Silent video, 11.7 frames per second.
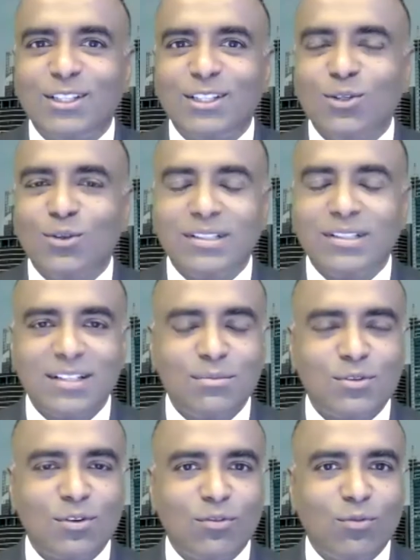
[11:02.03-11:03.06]
to you in
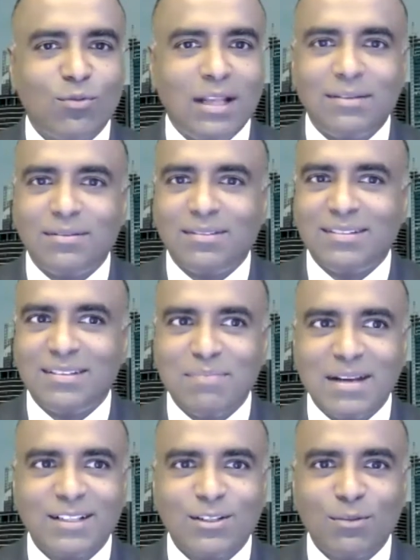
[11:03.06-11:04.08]
terms of what the
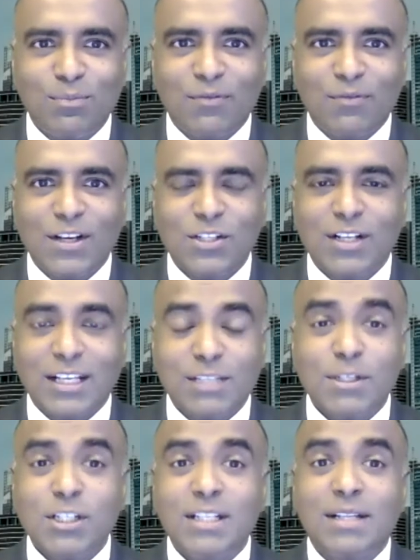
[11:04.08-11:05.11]
medical profession,
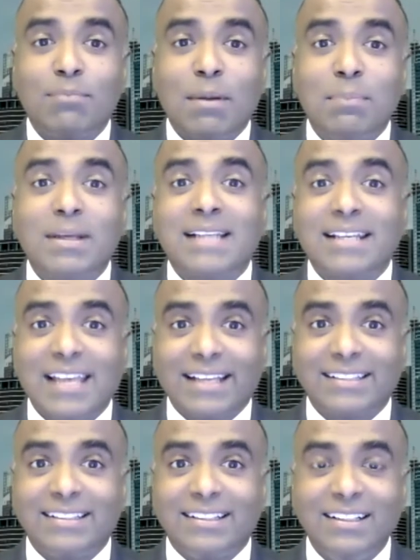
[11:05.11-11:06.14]
especially in the public
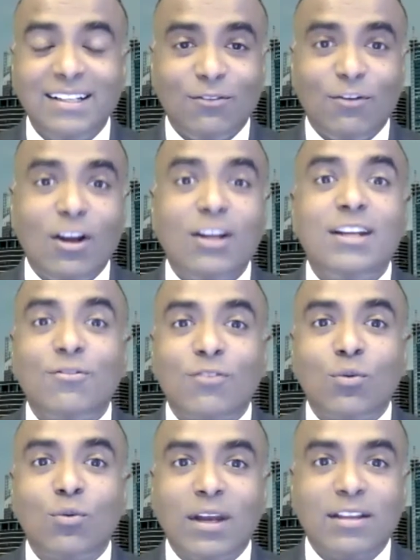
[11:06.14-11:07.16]
sector, very
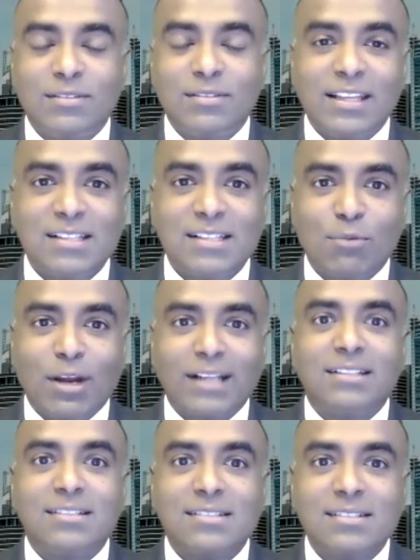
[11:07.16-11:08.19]
different ways things are
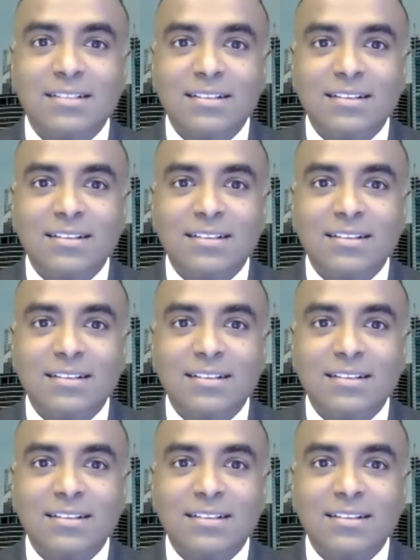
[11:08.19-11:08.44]
practiced.